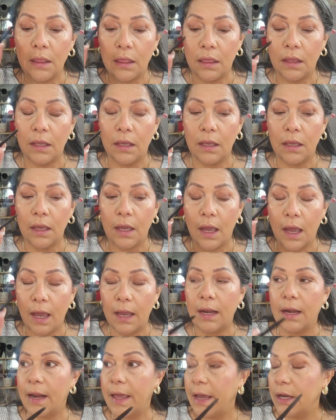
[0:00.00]
the
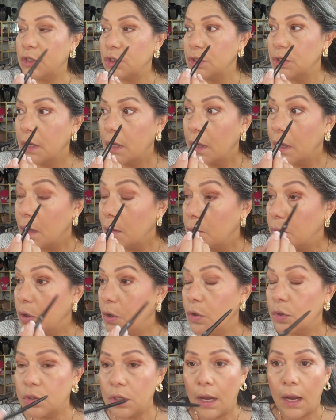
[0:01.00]
eyelash,
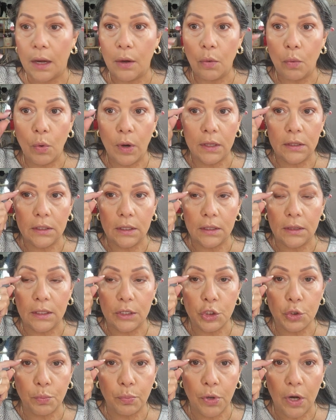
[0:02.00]
because I don't want
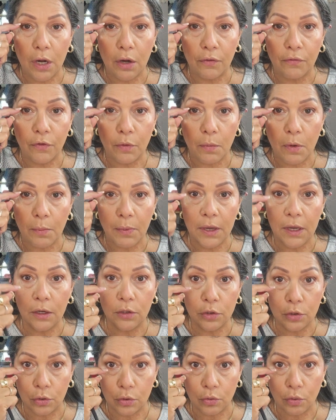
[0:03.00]
this product from up here
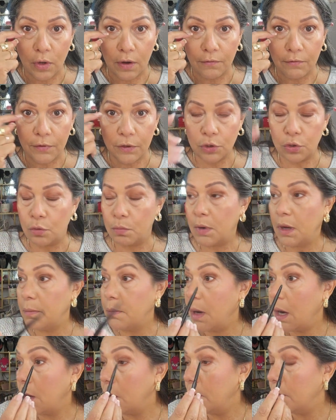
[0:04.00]
to transfer to my
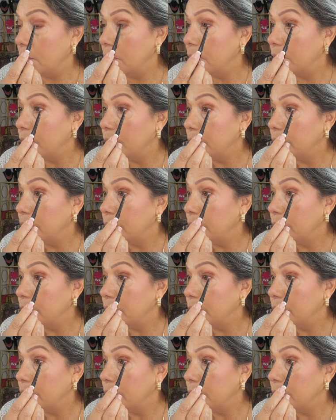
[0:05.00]
bottom